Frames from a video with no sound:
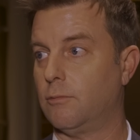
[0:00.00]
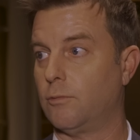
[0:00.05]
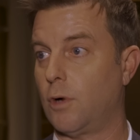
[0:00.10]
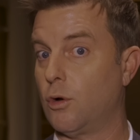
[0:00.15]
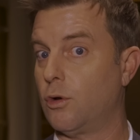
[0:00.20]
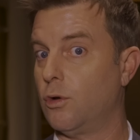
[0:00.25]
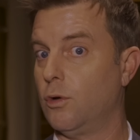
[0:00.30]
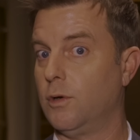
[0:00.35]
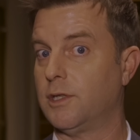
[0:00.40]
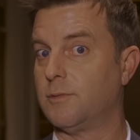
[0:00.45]

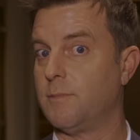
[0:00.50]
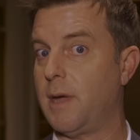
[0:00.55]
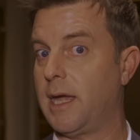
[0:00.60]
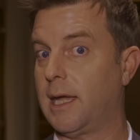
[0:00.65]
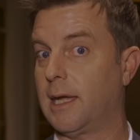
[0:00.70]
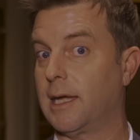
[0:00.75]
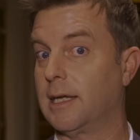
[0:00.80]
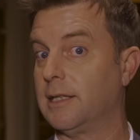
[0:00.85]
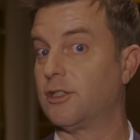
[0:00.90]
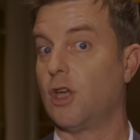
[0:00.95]
Roku is
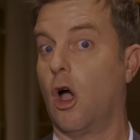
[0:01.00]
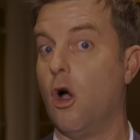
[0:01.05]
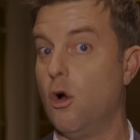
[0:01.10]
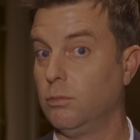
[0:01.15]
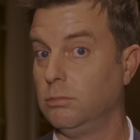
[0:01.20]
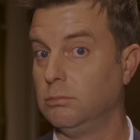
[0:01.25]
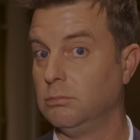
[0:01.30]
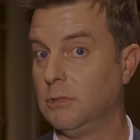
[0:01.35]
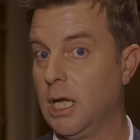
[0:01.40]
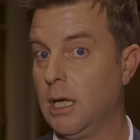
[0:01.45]
making its
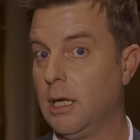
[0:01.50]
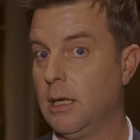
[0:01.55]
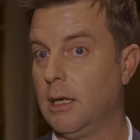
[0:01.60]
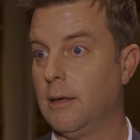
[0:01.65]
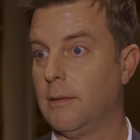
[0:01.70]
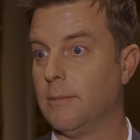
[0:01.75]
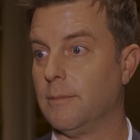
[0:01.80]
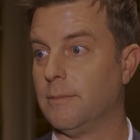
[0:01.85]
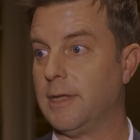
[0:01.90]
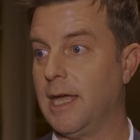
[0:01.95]
own
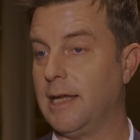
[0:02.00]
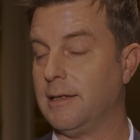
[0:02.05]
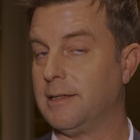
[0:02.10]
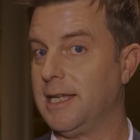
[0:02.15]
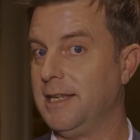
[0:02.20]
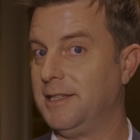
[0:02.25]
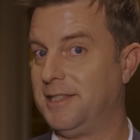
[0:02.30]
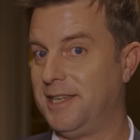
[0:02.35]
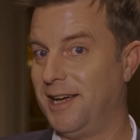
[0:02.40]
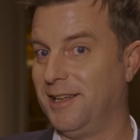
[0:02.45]
that
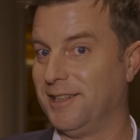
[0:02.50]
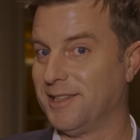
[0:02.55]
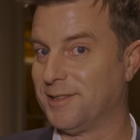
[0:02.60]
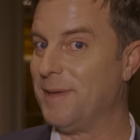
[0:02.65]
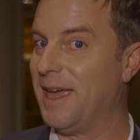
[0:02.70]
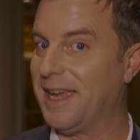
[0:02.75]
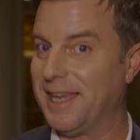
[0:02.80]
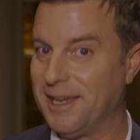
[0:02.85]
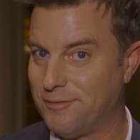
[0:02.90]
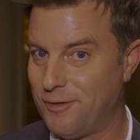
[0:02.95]
TCL is
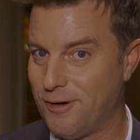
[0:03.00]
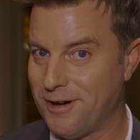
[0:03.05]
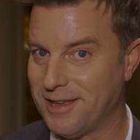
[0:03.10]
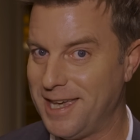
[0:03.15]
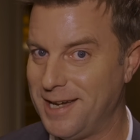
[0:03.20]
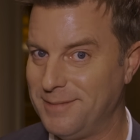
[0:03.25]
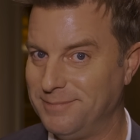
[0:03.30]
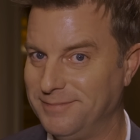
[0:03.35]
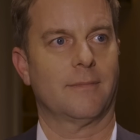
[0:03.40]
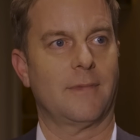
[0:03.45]
making for
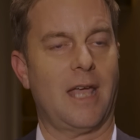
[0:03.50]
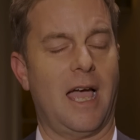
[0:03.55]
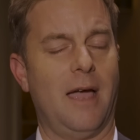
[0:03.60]
them?